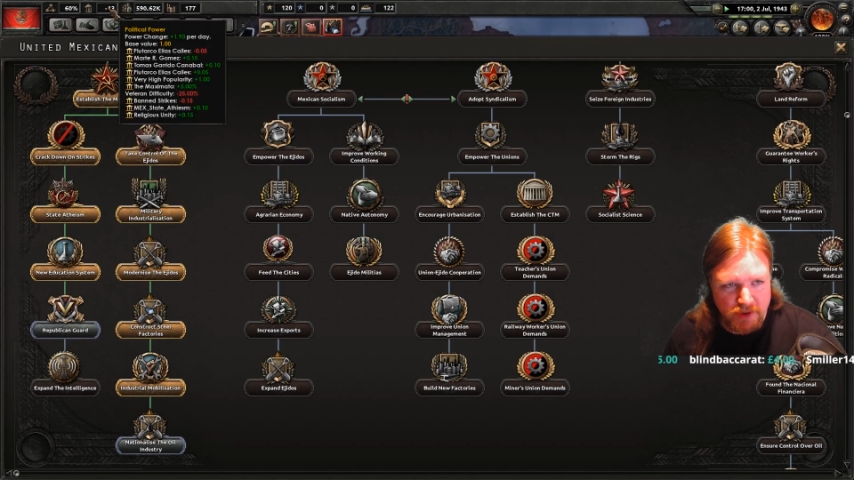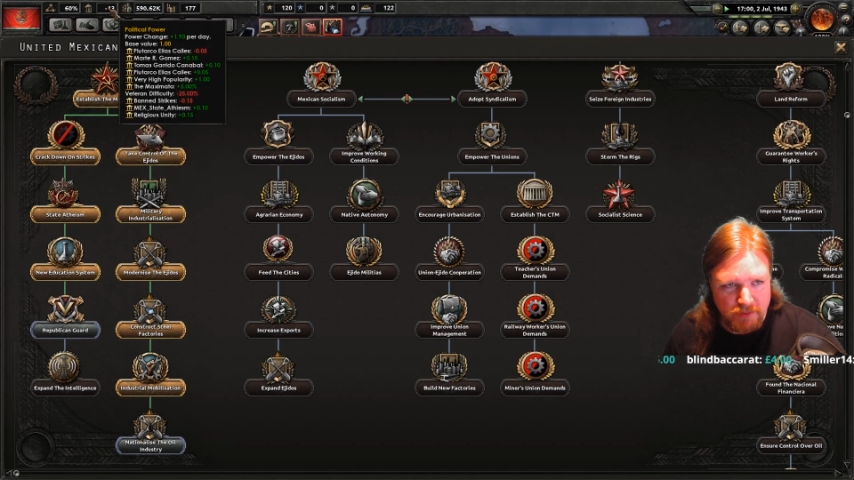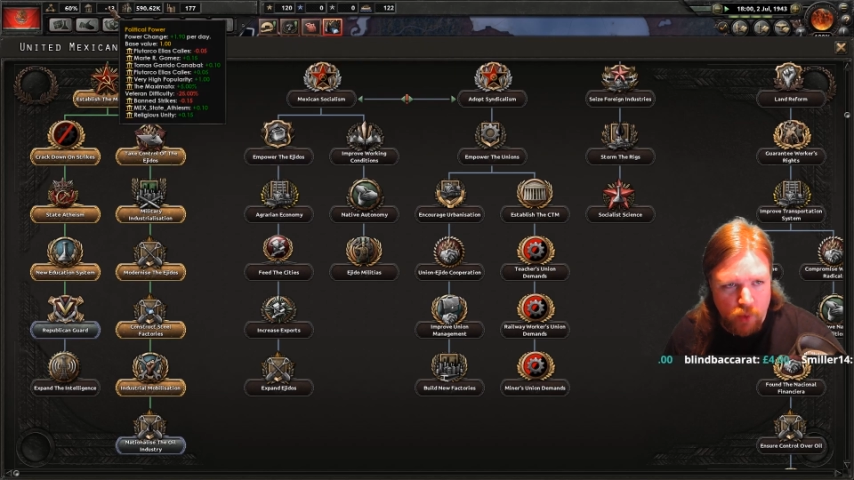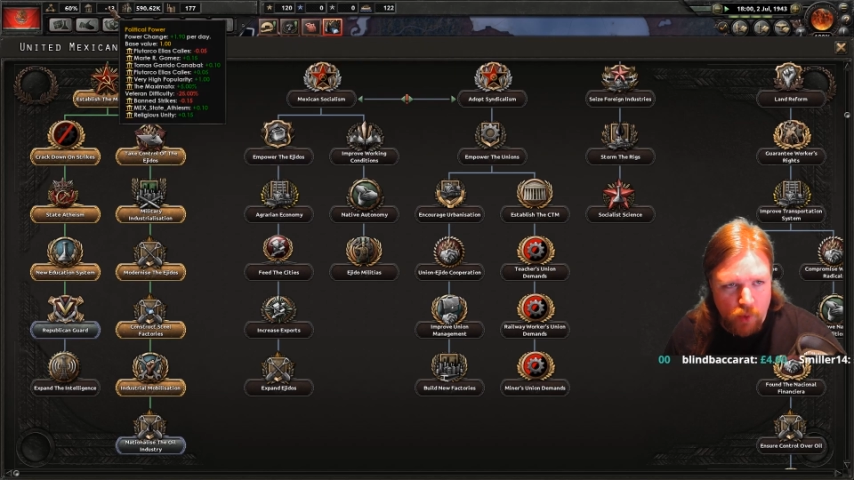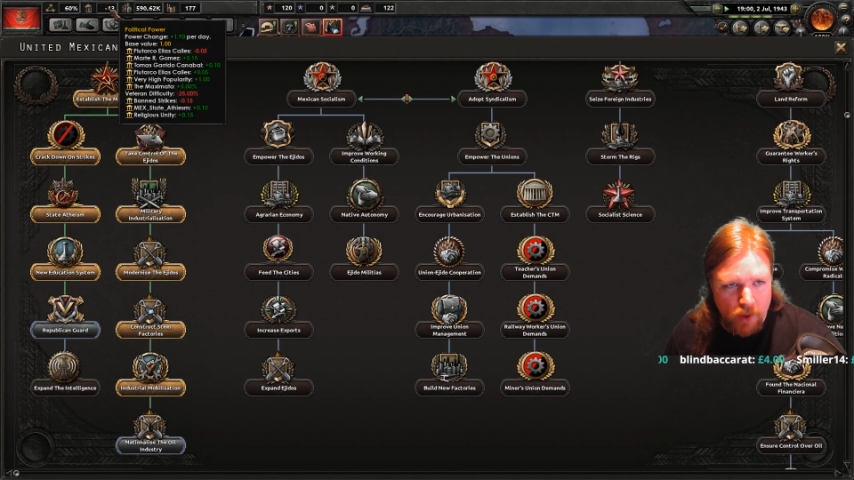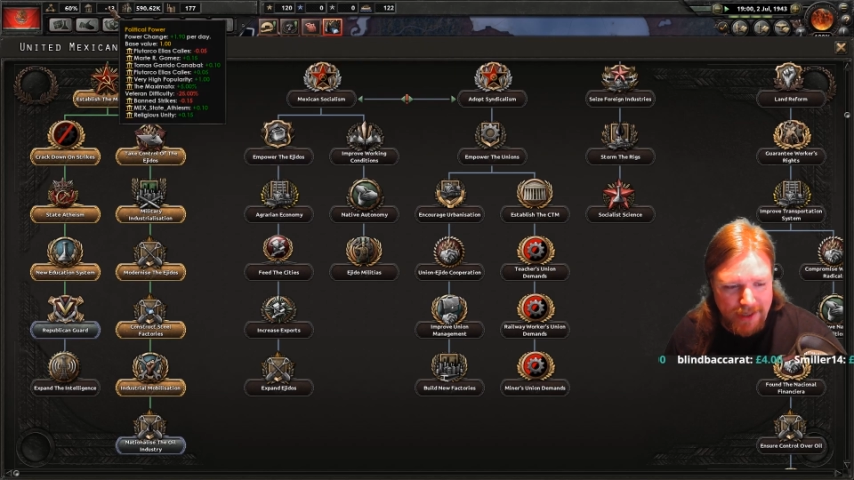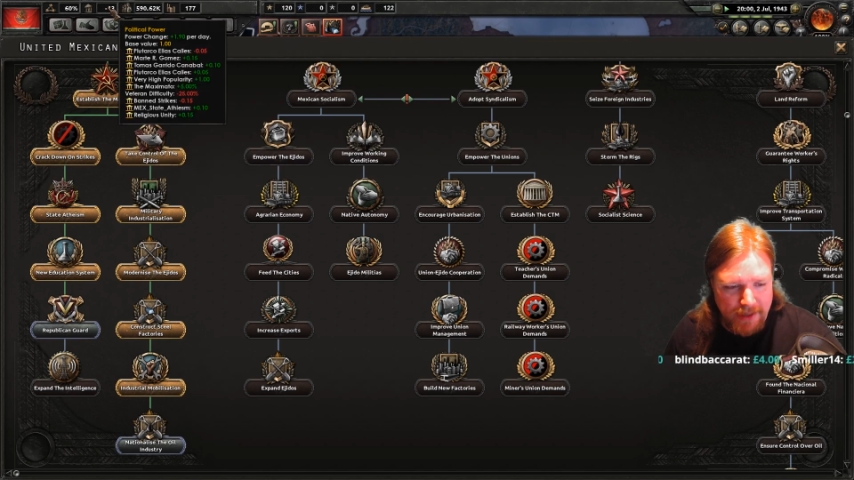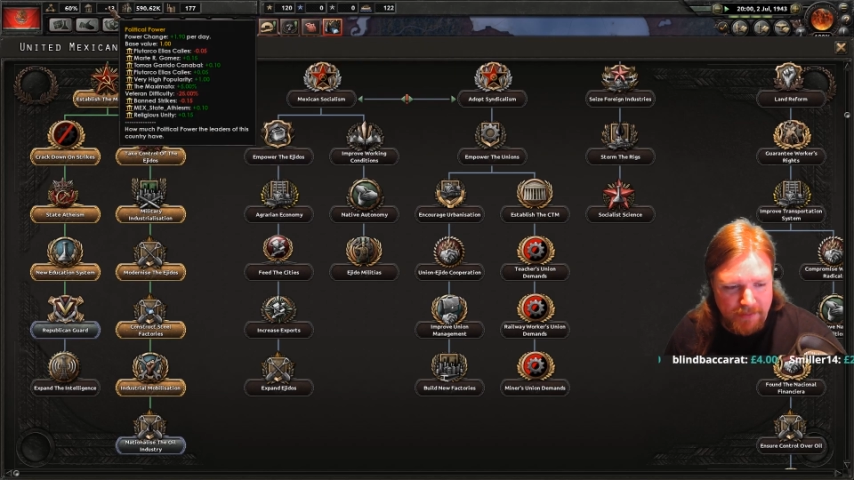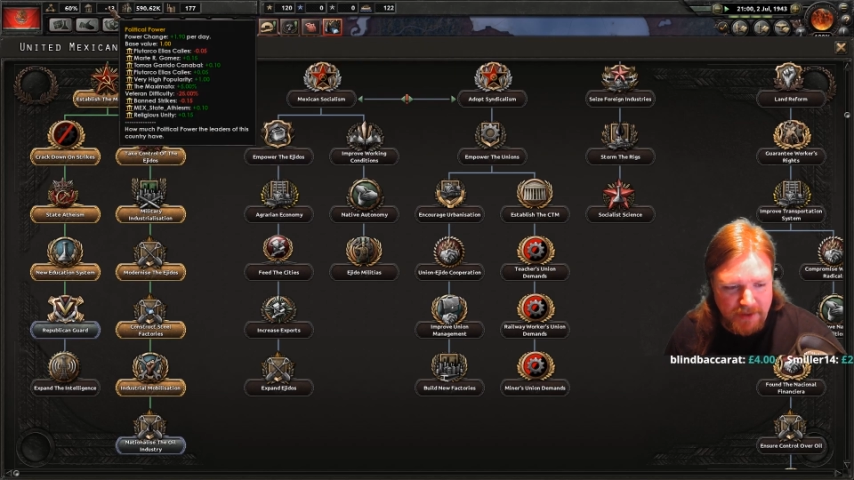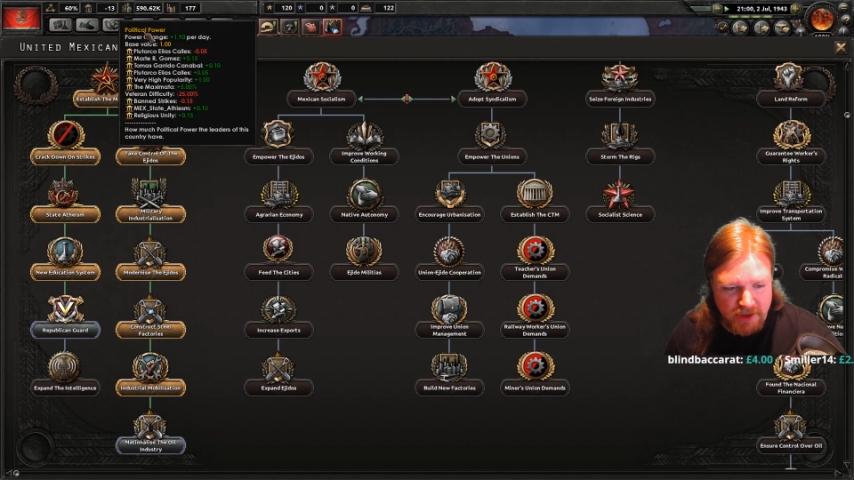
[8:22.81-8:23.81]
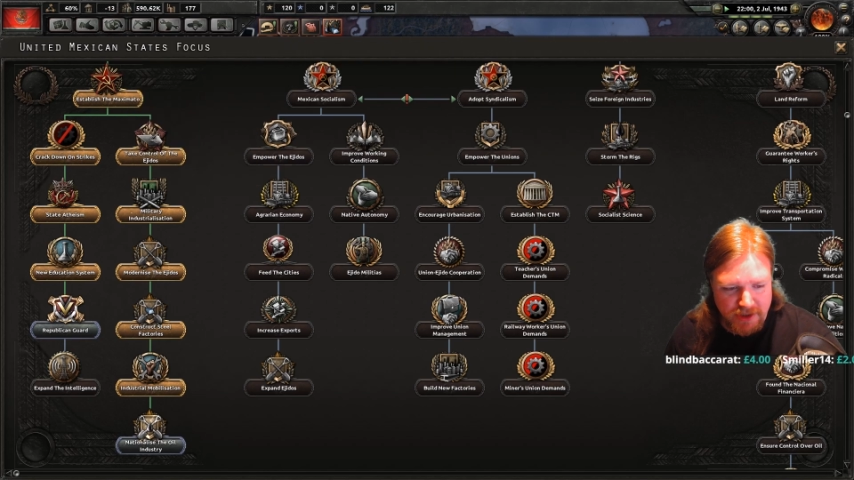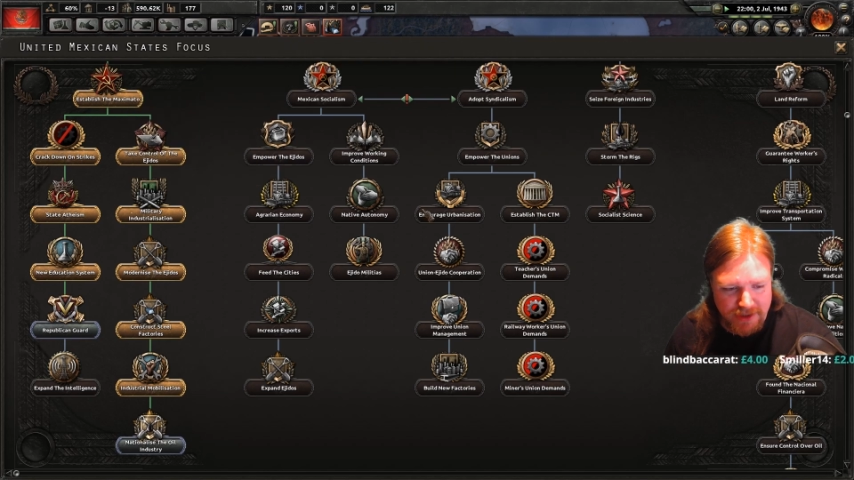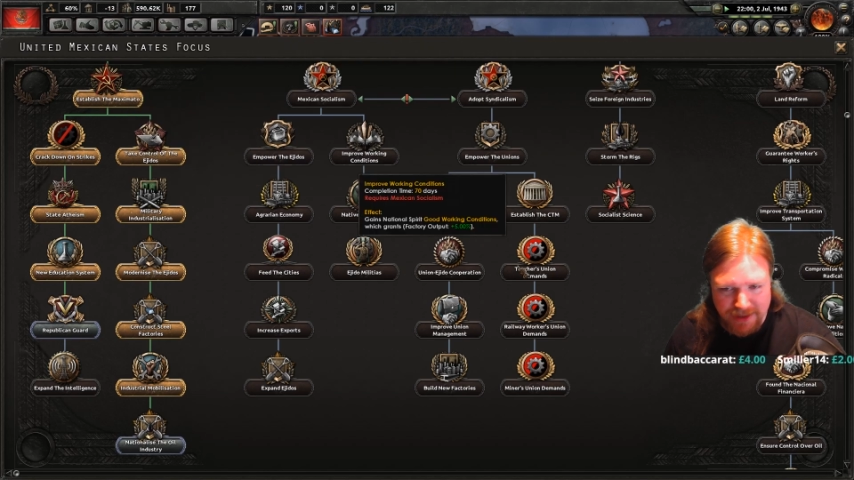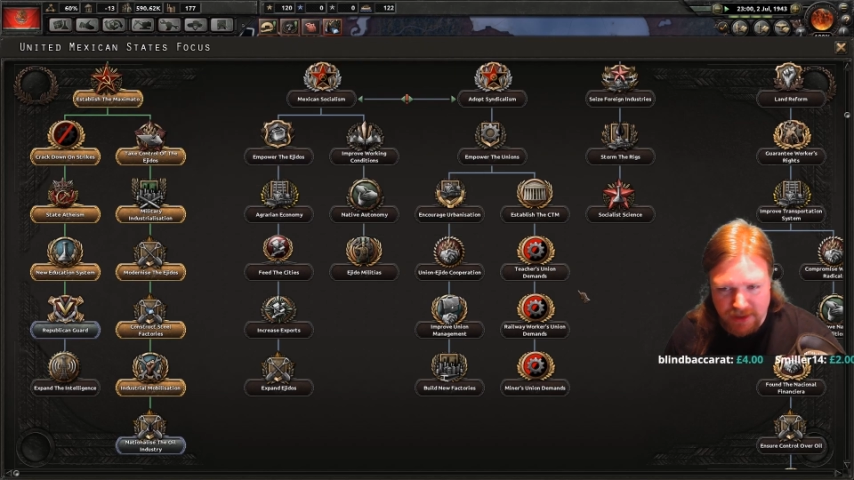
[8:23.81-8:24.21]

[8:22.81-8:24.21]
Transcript: I'm quite happy to just let